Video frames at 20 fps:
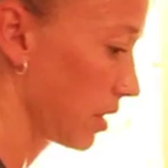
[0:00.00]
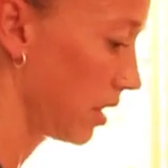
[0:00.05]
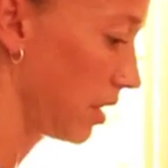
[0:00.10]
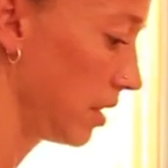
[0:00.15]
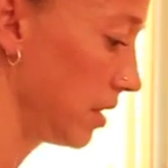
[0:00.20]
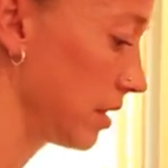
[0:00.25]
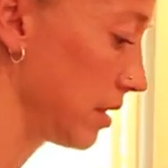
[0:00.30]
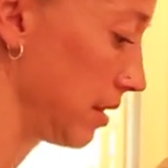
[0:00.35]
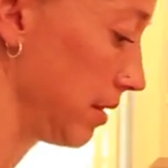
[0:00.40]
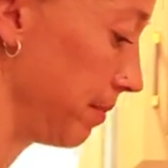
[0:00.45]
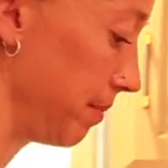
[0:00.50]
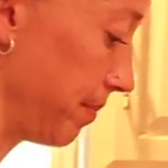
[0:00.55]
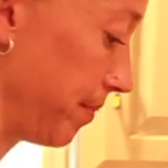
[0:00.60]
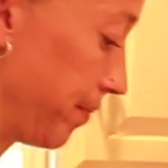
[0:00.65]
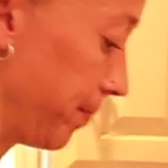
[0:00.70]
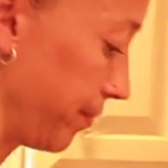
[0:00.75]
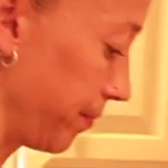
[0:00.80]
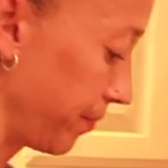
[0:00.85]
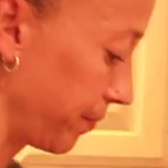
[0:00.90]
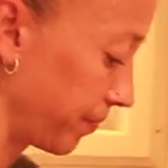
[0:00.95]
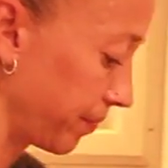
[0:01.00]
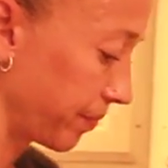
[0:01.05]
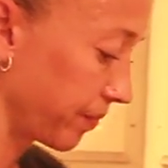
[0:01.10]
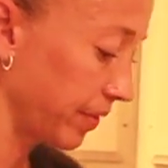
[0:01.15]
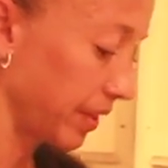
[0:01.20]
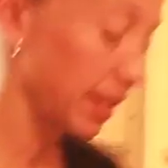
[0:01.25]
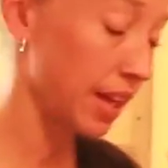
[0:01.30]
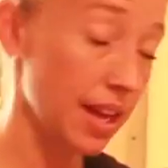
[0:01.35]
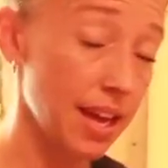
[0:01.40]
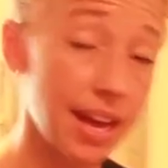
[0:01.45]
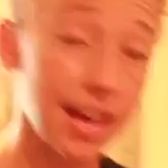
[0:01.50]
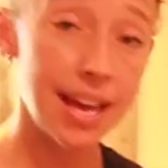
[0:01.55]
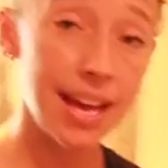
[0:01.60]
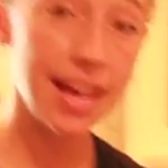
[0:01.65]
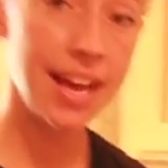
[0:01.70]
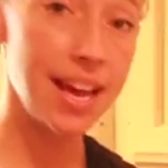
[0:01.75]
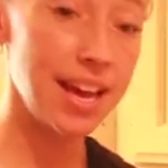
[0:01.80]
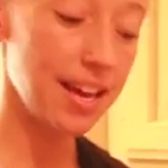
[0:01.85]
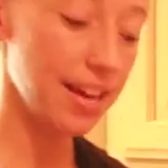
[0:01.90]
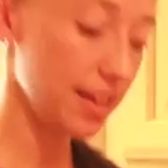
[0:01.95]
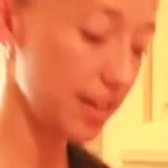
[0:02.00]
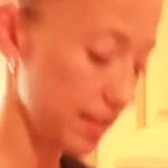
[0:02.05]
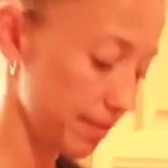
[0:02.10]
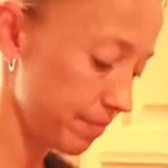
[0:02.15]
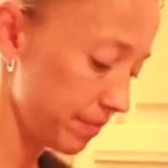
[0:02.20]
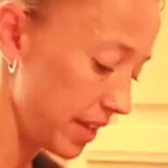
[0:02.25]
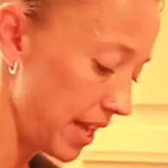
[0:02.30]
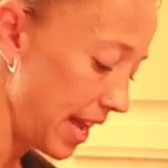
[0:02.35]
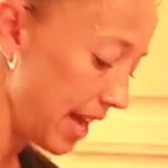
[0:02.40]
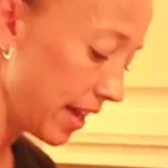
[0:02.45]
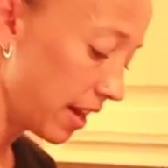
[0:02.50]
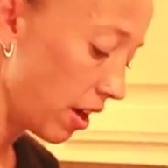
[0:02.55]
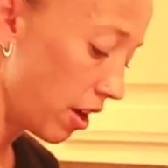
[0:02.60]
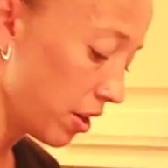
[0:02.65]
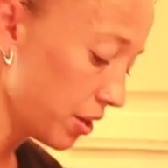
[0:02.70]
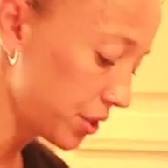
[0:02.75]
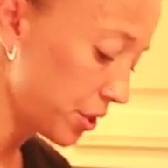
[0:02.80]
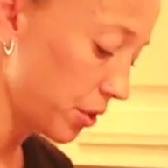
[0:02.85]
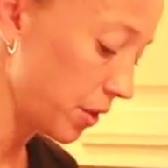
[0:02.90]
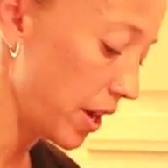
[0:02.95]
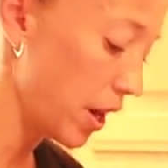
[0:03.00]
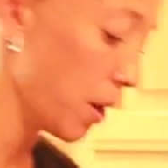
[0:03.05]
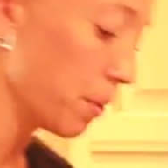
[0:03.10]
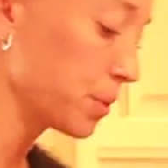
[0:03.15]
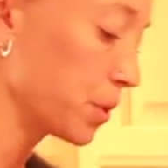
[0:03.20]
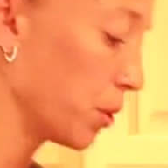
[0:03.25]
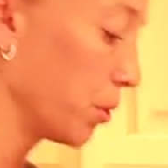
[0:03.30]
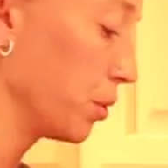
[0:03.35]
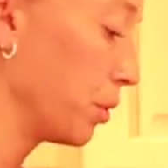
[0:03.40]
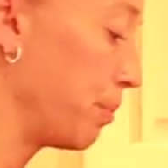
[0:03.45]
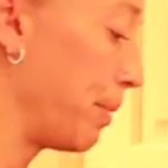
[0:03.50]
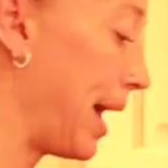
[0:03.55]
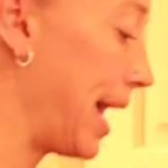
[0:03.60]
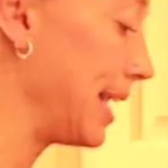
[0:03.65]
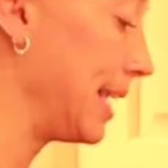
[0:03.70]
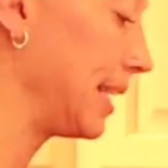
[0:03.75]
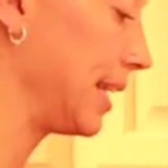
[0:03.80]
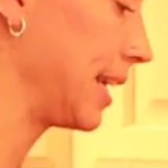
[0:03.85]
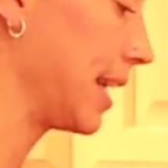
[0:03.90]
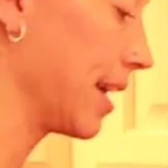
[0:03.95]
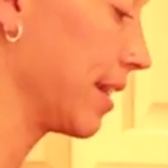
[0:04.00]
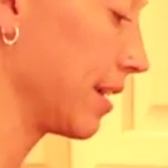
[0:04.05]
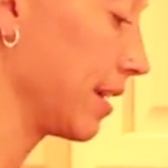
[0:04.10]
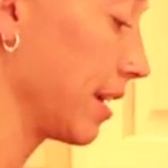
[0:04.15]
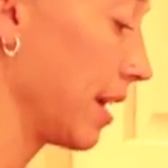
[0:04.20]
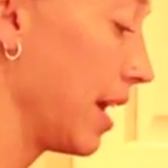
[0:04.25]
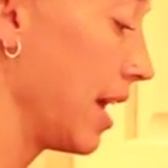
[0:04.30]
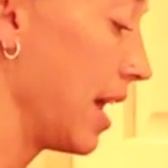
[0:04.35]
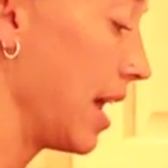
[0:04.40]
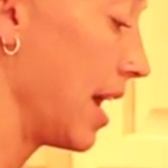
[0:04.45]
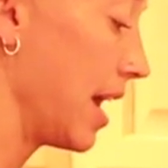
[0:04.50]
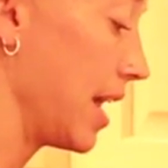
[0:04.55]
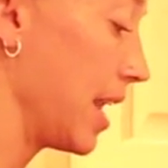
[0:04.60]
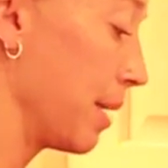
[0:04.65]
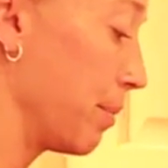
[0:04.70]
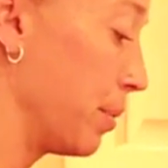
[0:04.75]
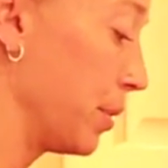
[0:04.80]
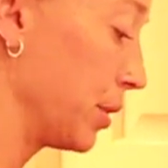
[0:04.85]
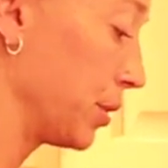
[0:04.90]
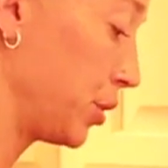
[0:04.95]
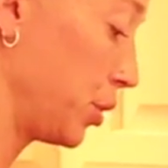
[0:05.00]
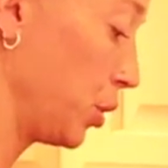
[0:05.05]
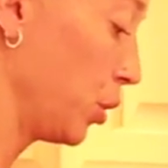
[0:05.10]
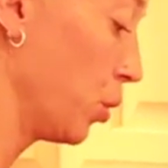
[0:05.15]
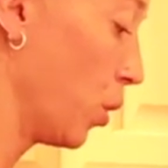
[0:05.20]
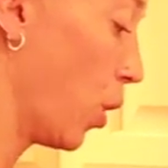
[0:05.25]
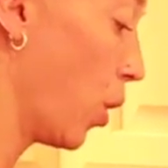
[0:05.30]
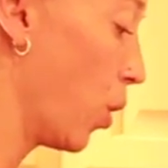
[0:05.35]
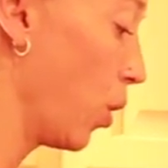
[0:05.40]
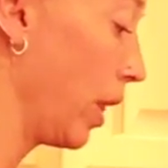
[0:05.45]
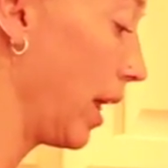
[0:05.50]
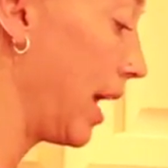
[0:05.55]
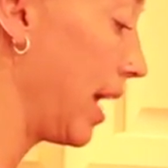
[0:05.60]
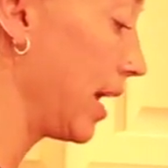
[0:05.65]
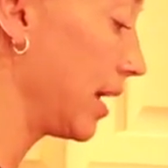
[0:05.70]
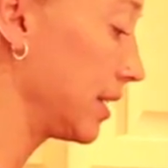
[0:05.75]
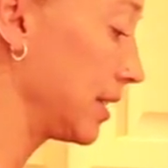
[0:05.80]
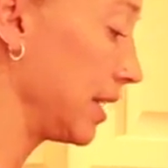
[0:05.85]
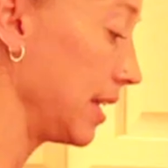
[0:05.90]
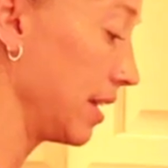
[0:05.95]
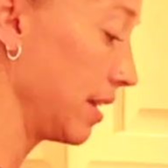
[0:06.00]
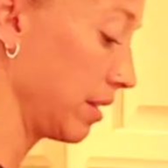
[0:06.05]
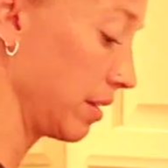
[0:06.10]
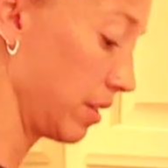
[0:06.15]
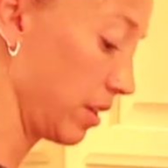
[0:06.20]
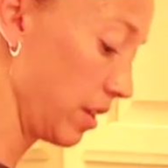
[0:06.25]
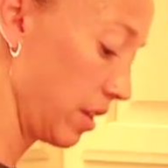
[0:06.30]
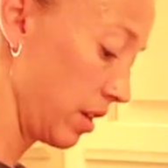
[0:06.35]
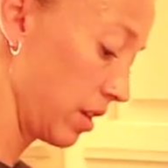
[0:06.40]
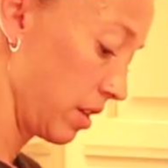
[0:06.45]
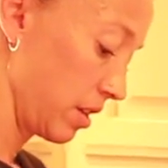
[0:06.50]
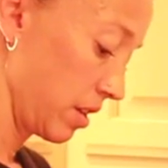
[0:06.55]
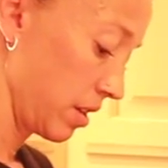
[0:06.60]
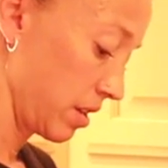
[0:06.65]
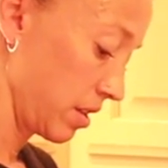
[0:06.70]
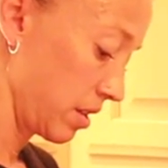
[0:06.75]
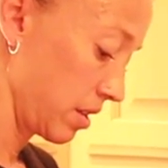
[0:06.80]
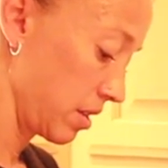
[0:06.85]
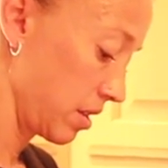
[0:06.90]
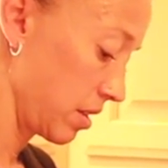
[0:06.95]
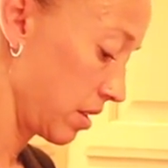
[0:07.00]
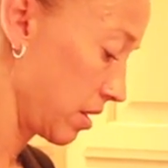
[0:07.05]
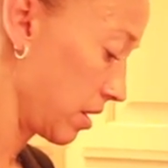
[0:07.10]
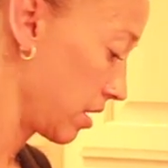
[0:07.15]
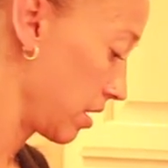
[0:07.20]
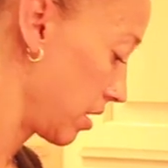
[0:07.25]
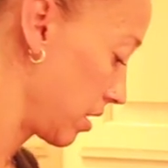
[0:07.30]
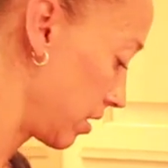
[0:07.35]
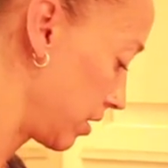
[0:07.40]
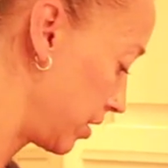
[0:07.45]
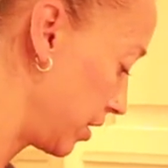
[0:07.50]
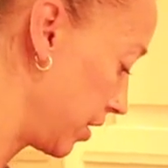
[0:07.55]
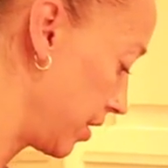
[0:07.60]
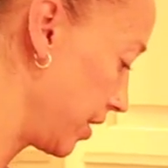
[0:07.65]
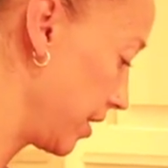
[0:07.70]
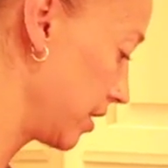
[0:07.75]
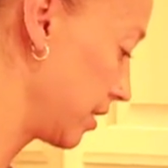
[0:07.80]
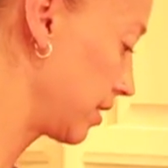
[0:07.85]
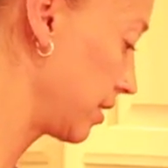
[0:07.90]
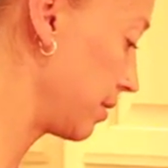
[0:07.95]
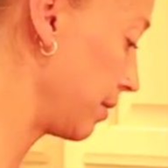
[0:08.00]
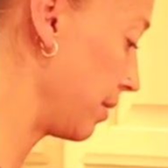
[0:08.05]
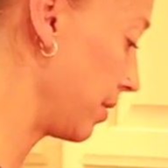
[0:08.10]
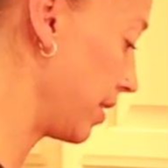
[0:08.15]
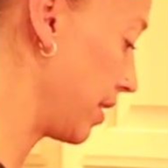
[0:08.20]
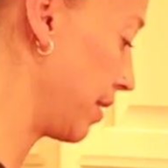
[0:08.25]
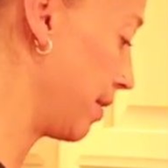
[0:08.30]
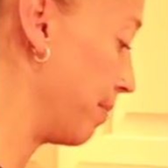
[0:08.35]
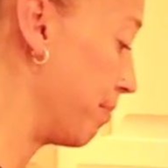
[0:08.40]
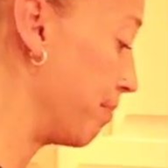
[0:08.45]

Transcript: Awesome. Egg. Egg also helps hold the patty together, and I put 2 whole eggs in to the